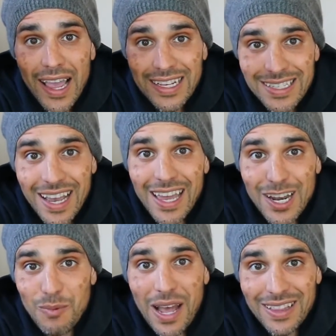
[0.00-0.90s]
excited
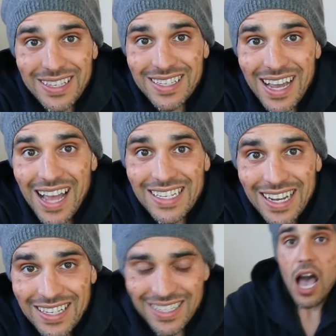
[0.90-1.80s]
about this
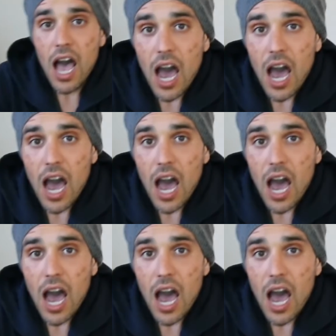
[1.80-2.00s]
contest.